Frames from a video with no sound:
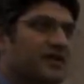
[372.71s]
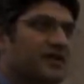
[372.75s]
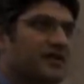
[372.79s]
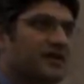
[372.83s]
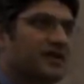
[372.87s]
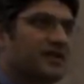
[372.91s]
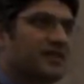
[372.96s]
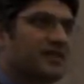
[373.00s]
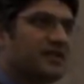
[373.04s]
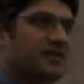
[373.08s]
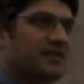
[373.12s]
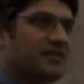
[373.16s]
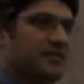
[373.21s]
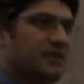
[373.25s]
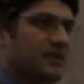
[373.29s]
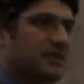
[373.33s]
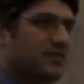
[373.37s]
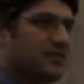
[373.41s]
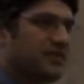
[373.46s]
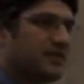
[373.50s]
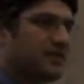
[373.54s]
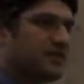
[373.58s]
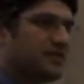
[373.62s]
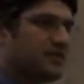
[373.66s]
right? I mean,
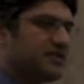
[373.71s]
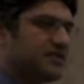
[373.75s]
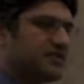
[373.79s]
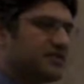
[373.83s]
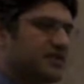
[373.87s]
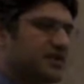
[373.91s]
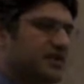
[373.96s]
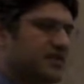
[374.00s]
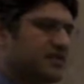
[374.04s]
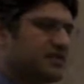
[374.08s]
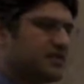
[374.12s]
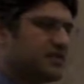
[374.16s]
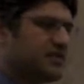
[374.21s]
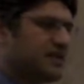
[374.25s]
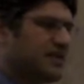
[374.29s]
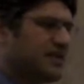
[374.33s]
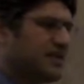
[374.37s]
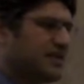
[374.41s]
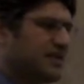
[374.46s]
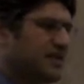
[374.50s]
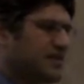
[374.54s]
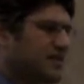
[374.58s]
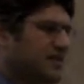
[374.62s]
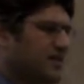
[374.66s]
people have installed, I
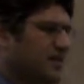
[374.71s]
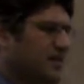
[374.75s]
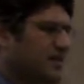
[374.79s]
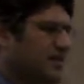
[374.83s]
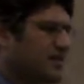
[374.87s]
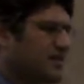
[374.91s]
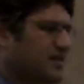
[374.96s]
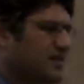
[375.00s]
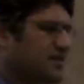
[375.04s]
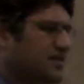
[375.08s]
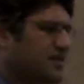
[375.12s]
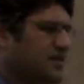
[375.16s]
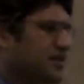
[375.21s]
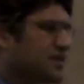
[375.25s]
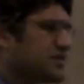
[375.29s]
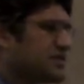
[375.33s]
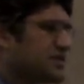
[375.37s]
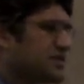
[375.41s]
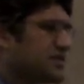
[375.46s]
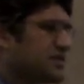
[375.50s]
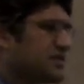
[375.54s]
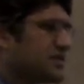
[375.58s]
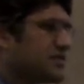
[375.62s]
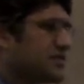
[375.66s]
think solar
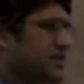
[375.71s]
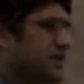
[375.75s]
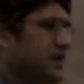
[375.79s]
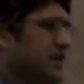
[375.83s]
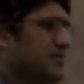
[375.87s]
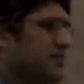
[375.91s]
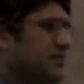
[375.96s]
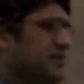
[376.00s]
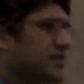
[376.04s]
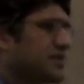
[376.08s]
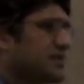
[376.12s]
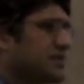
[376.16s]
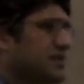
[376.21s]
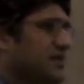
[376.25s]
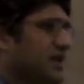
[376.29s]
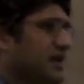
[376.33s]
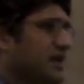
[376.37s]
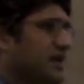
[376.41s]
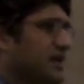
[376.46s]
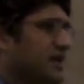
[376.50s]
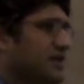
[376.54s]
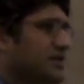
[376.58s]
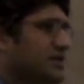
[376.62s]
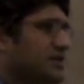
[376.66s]
systems were at $8 a
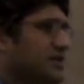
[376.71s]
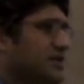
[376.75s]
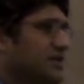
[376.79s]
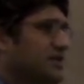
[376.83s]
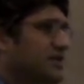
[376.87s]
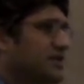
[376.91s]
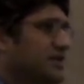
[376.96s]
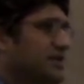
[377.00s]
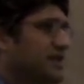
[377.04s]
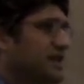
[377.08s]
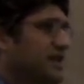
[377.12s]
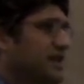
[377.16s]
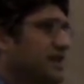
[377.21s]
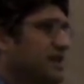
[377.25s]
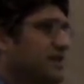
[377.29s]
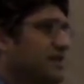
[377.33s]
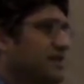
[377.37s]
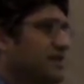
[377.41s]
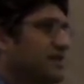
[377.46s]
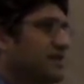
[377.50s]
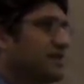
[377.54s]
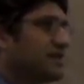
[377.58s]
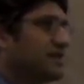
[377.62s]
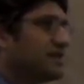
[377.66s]
watt last year. Today,
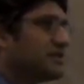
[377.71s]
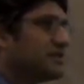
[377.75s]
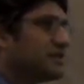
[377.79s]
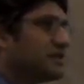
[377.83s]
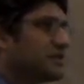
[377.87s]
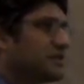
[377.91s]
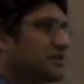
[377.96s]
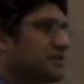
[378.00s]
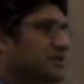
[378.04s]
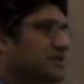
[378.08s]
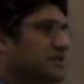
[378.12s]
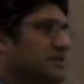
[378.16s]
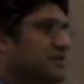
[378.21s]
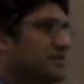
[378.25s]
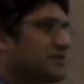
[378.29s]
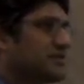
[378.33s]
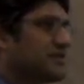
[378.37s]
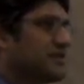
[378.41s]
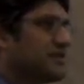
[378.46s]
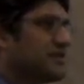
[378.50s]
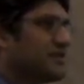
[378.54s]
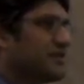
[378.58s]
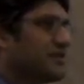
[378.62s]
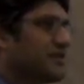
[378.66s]
solar
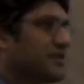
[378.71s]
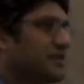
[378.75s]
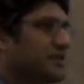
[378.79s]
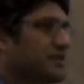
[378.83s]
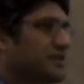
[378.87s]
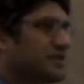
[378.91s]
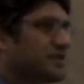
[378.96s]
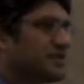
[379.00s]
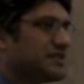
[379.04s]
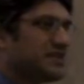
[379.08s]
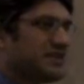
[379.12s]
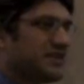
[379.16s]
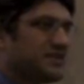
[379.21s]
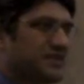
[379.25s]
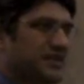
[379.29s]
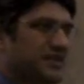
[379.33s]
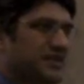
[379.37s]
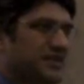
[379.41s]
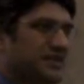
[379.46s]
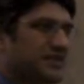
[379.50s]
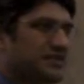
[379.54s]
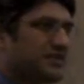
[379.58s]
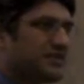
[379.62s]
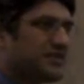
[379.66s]
systems are at $4.60 a
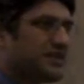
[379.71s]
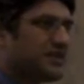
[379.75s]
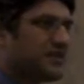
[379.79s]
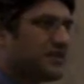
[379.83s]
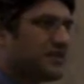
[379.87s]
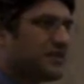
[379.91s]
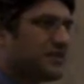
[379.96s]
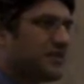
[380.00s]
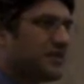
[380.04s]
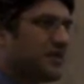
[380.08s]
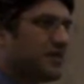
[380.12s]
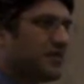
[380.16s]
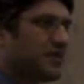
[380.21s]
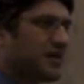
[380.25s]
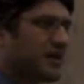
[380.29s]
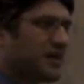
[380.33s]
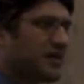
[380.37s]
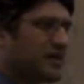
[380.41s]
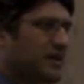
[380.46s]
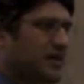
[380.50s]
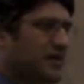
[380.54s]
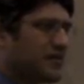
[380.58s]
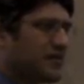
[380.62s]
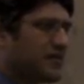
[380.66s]
watt or something with one
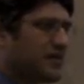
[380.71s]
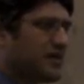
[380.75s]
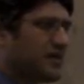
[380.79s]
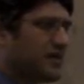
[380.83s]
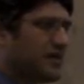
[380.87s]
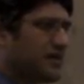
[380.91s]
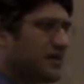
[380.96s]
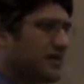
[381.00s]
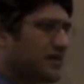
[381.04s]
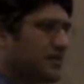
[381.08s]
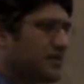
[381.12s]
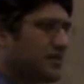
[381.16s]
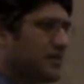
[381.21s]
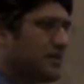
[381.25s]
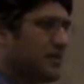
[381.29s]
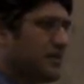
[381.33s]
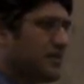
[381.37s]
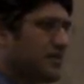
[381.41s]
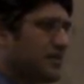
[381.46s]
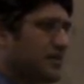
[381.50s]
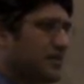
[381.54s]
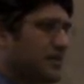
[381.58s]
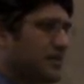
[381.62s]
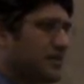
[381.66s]
block off grid, and they're
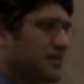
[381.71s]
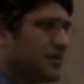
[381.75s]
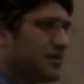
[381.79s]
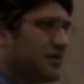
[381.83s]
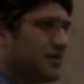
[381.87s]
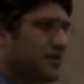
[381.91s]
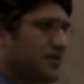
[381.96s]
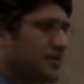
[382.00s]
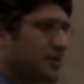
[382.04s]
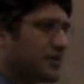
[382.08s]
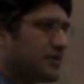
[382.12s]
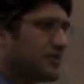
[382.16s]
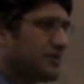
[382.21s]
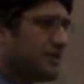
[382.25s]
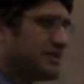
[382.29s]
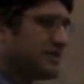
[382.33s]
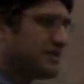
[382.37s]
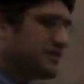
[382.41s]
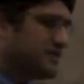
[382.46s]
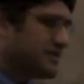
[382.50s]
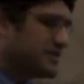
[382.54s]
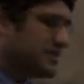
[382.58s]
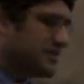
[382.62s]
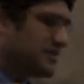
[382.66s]
probably a little bit more
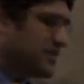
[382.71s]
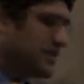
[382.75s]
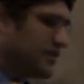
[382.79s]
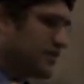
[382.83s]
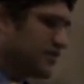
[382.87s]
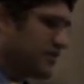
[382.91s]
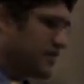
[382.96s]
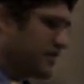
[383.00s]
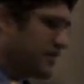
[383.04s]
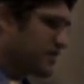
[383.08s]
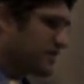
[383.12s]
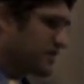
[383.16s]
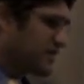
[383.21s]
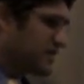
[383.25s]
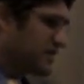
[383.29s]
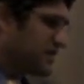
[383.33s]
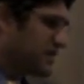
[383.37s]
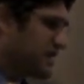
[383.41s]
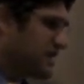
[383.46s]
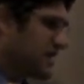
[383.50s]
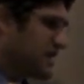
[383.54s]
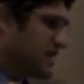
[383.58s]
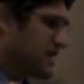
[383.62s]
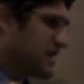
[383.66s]
expensive for some of the other folks. And